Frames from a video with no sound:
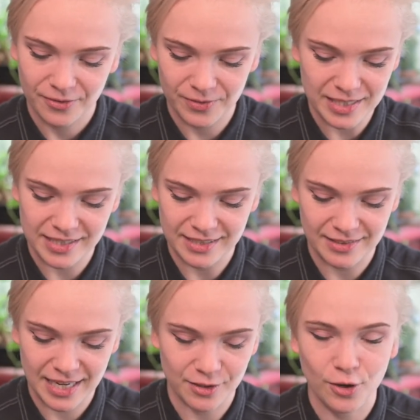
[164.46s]
fees
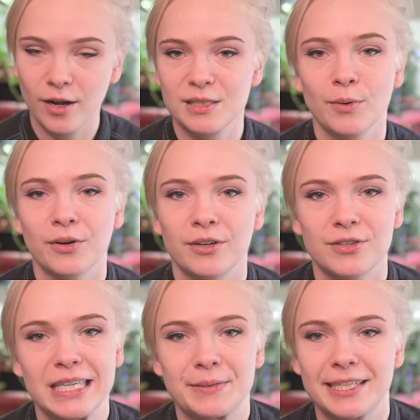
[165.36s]
and cross-border
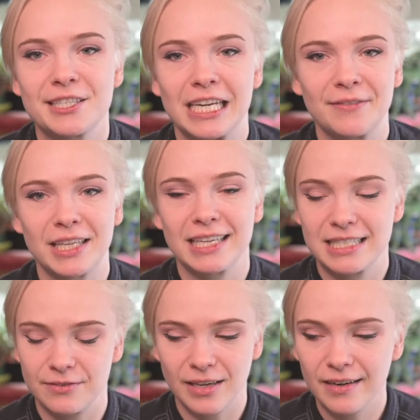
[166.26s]
transportation and everything is
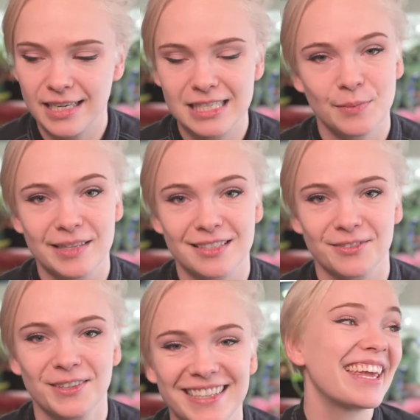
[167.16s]
very expensive.
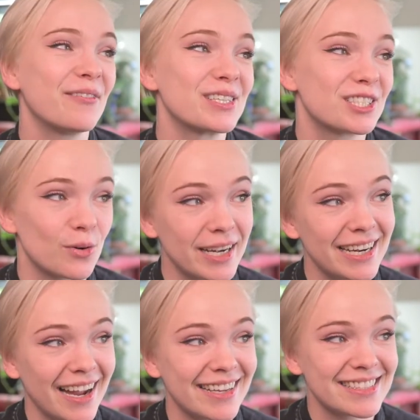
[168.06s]
It was
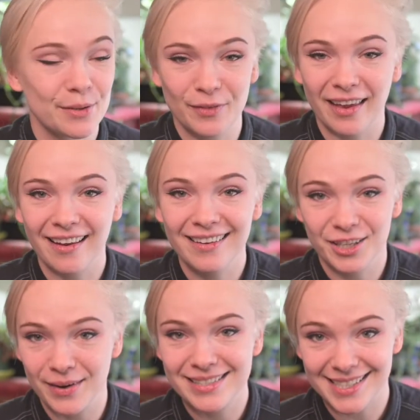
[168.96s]
29 something
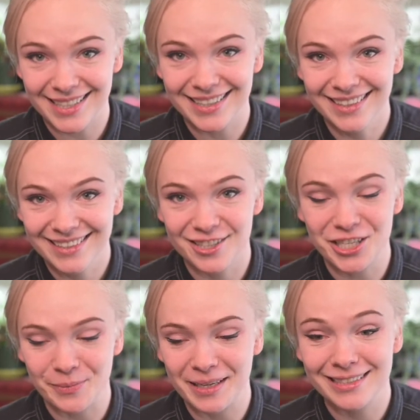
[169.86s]
USD to
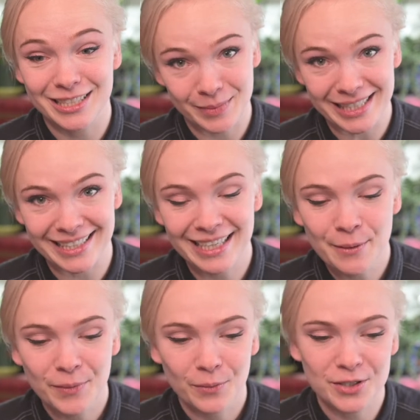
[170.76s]
ship it to me,
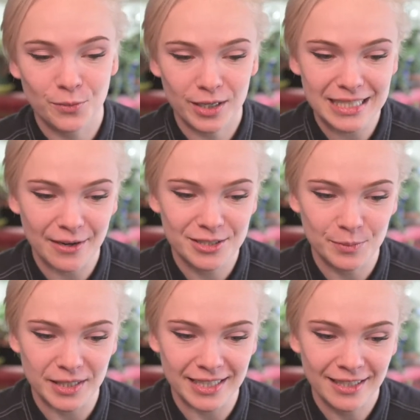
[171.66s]
which worked out to
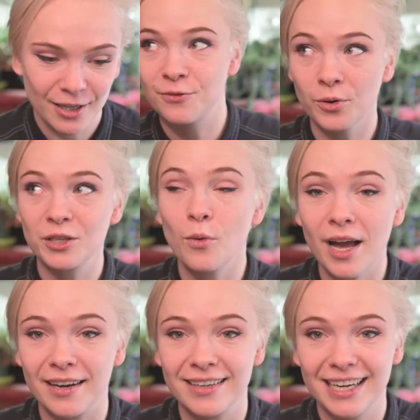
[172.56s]
be
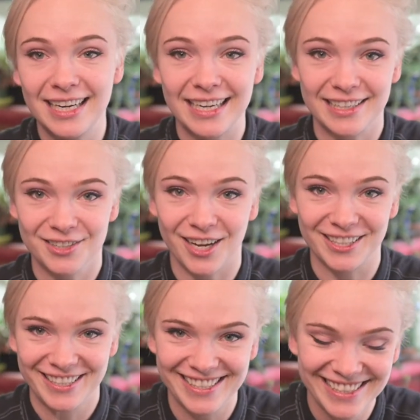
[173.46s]
41 Canadian dollars.